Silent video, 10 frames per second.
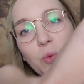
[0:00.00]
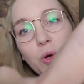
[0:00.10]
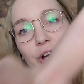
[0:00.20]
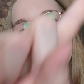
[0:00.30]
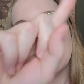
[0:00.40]

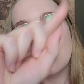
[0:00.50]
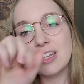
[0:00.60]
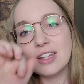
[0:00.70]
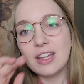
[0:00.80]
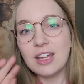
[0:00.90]
1.
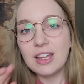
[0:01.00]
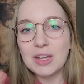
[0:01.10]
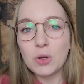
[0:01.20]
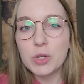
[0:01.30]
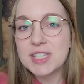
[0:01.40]
It
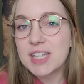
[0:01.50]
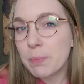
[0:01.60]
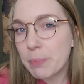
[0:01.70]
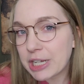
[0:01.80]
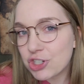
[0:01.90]
was
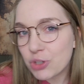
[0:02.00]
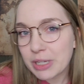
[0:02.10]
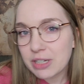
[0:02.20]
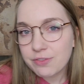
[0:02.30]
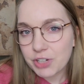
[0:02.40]

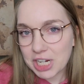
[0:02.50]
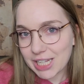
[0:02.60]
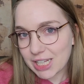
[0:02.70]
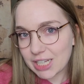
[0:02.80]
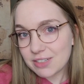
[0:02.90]
Benjamin
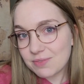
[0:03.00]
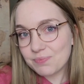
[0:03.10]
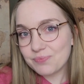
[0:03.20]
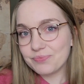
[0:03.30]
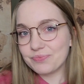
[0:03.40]
Franklin.
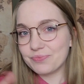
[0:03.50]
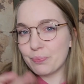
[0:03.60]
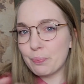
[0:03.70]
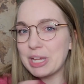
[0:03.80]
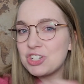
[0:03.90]

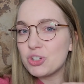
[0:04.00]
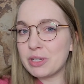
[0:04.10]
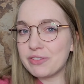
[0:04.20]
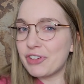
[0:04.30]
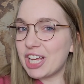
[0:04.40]
Benjamin
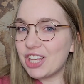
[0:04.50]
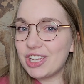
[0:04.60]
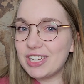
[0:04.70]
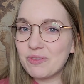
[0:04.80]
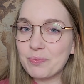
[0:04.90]

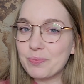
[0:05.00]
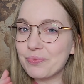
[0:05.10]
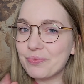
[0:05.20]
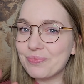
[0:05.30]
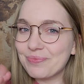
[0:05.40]
Franklin.
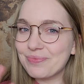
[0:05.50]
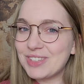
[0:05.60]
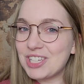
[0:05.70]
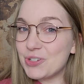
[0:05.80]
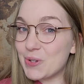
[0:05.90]

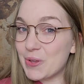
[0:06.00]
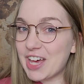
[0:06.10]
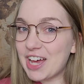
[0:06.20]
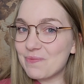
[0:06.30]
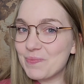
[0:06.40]
Did you know that?